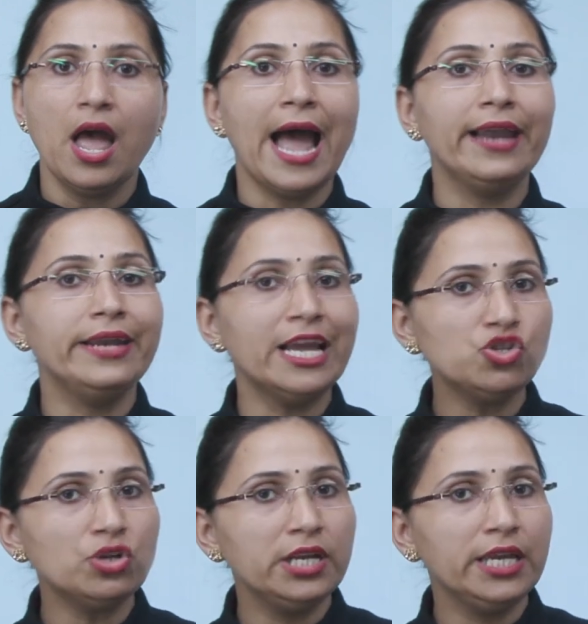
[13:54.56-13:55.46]
and
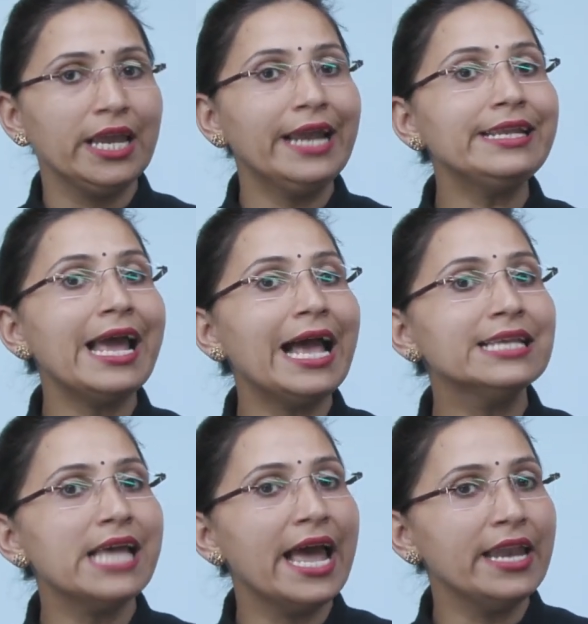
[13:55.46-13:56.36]
naturally it
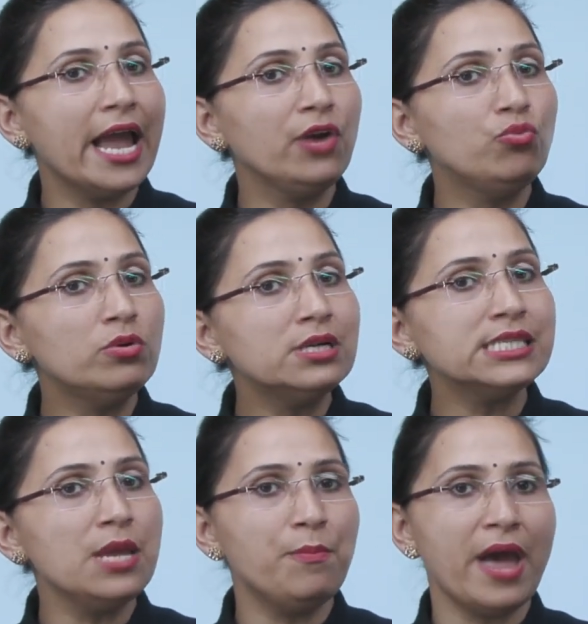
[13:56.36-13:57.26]
has an adverse
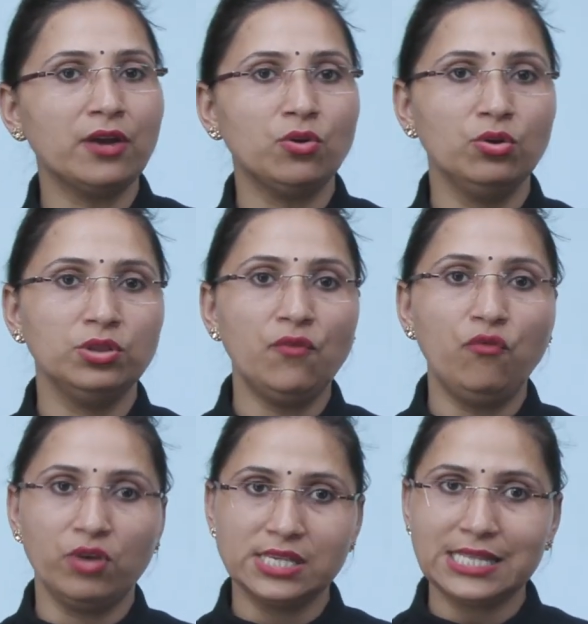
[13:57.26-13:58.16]
impact on the
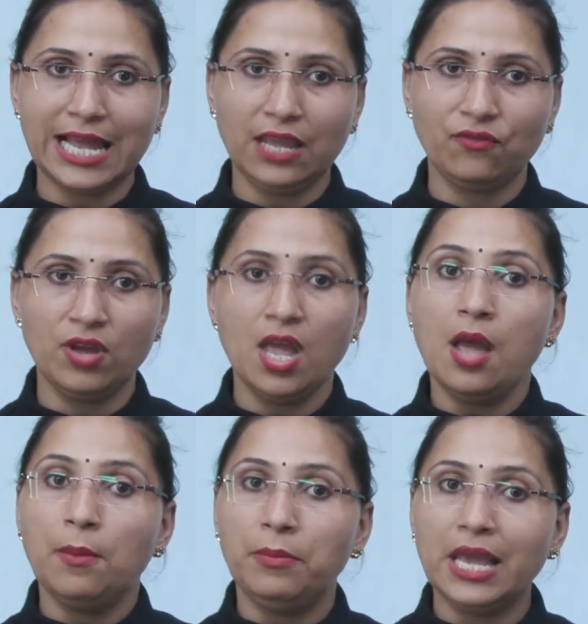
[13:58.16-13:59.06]
forest life.
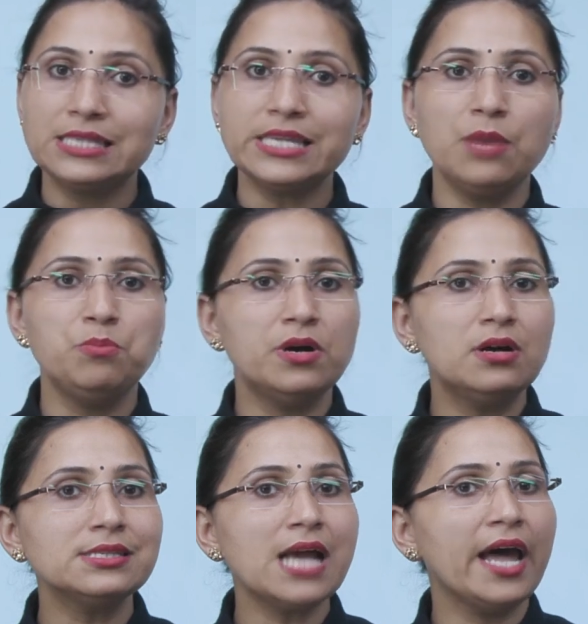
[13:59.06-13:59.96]
Beasts and
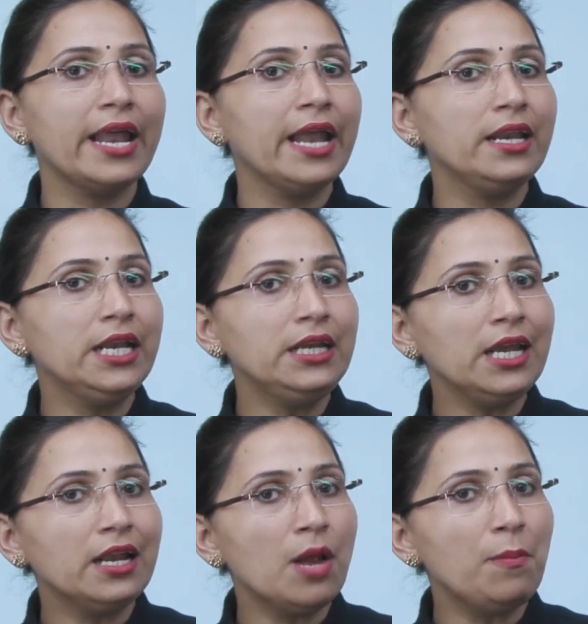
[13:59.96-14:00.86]
birds are an
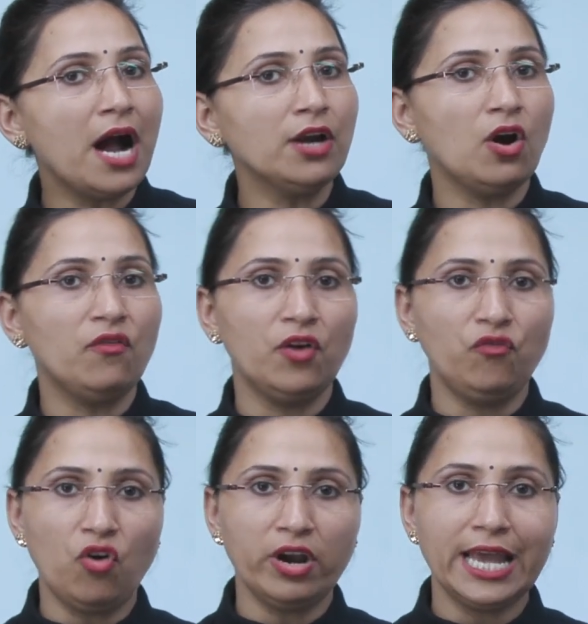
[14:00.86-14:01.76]
integral part of our
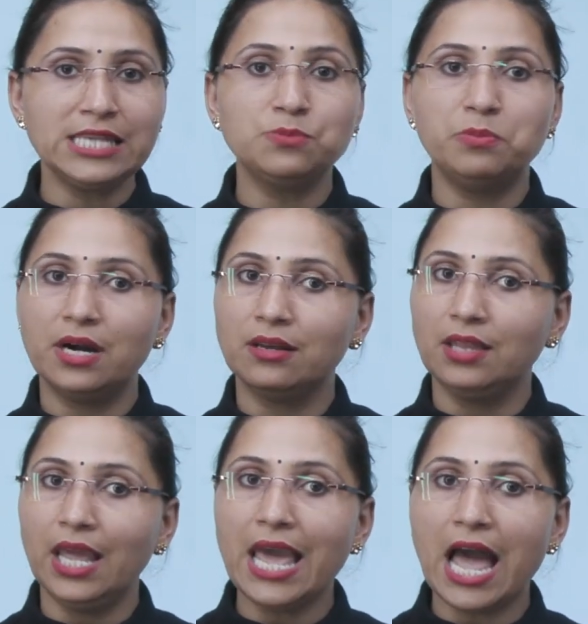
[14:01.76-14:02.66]
forest, but
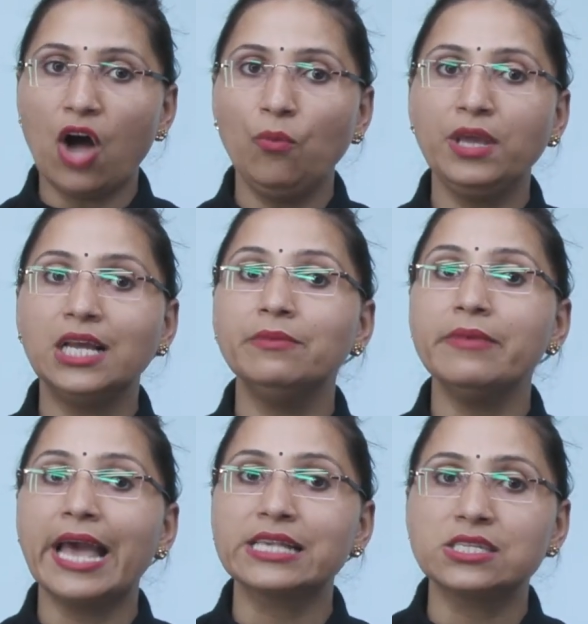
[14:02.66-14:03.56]
they have become
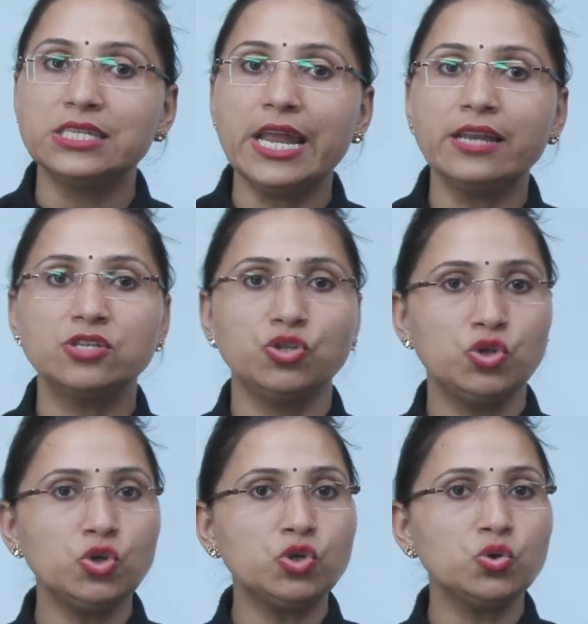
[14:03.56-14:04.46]
extinct
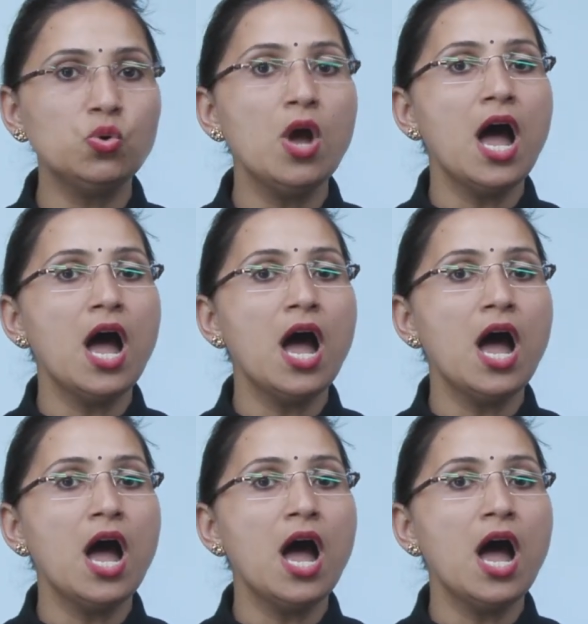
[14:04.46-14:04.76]
due to